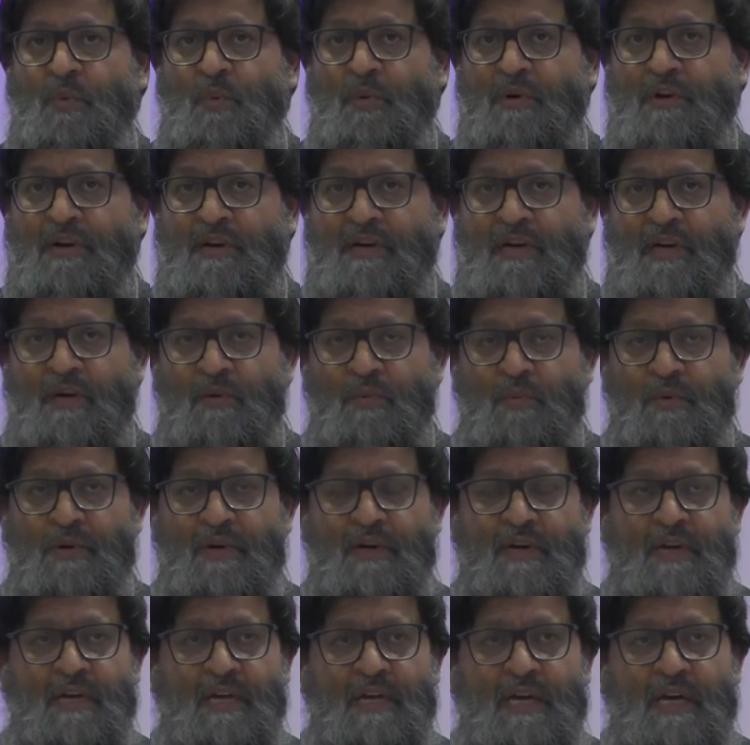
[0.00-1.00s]

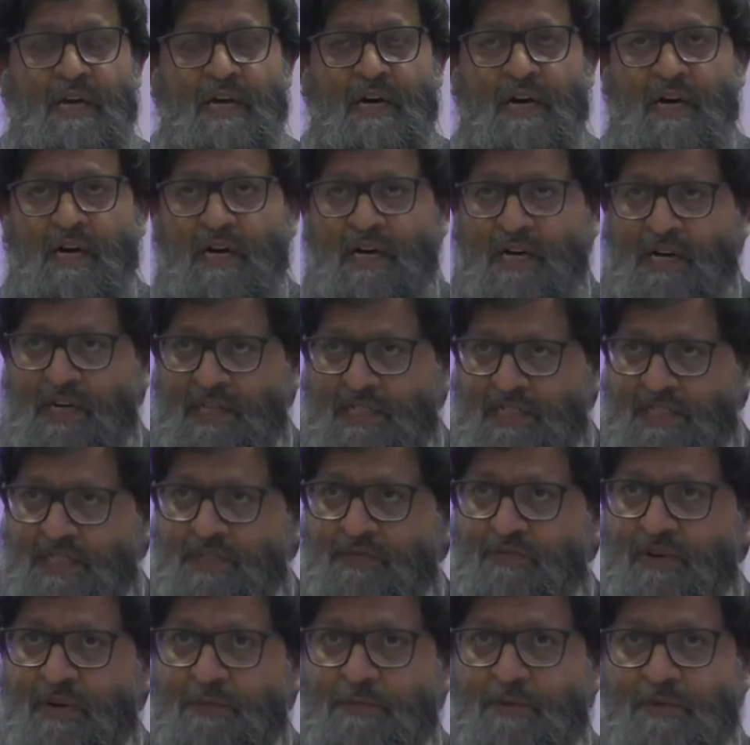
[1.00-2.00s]
We're
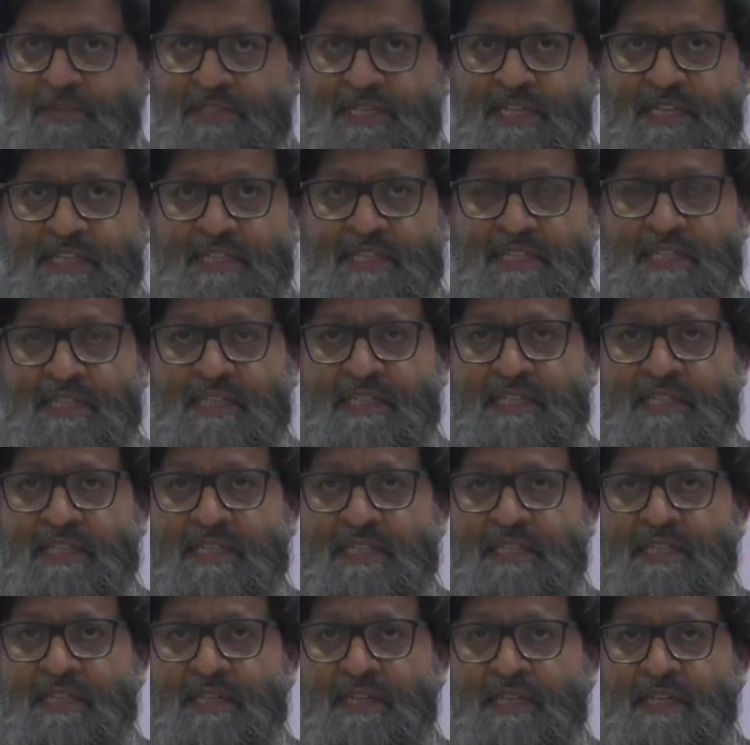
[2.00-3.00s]
underrepresented
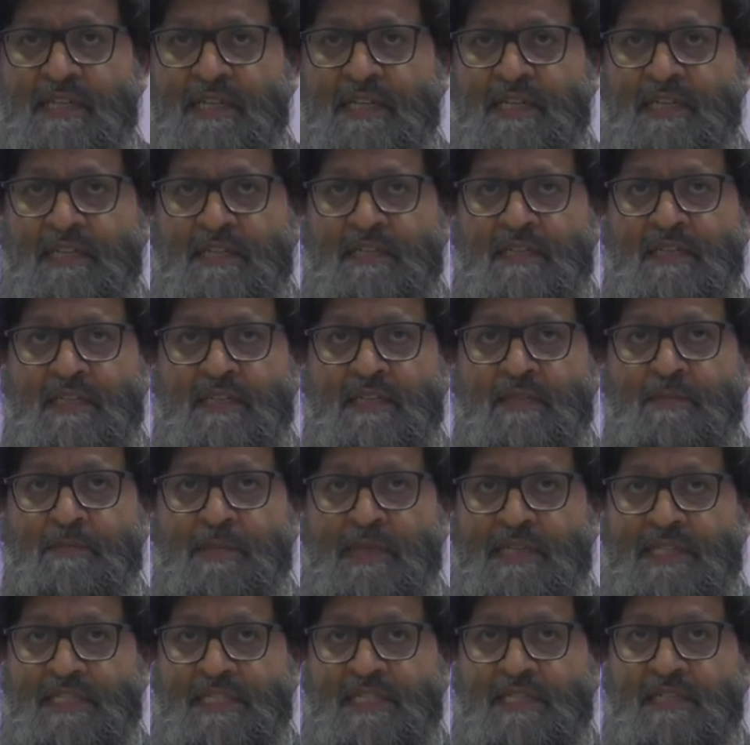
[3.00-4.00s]
in the
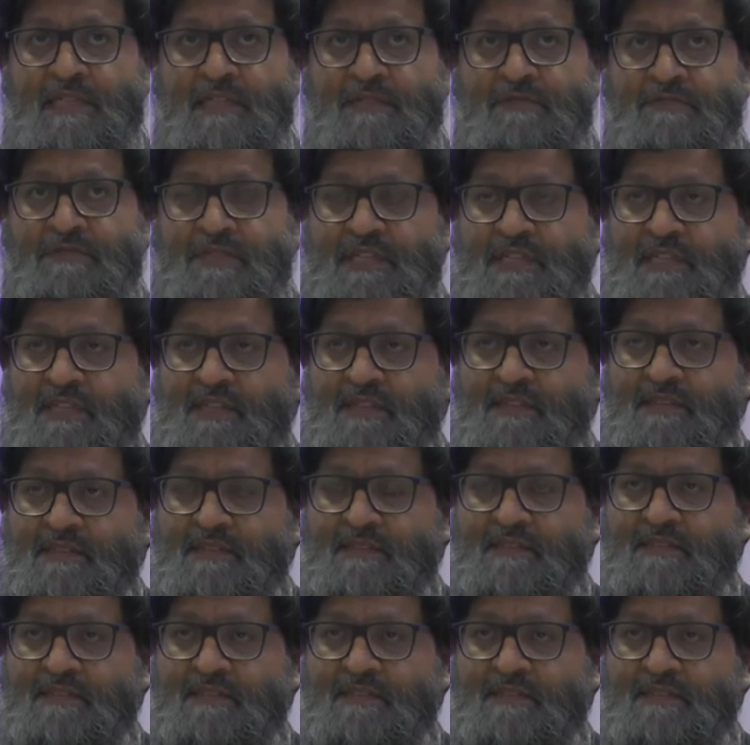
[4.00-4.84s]
political arena.